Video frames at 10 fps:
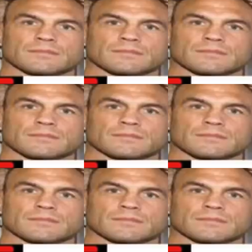
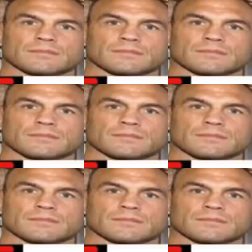
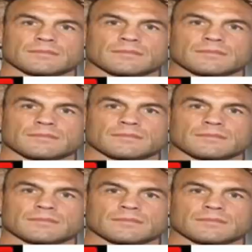
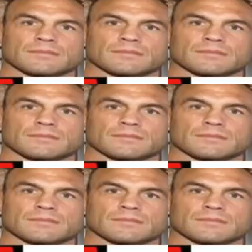
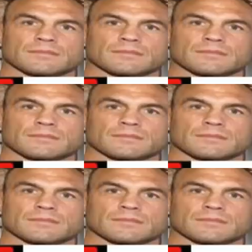
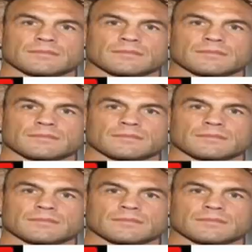
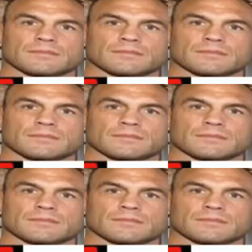
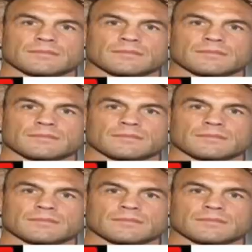
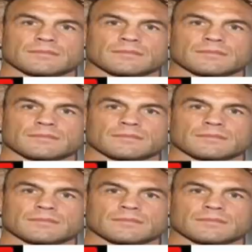(no lip movement)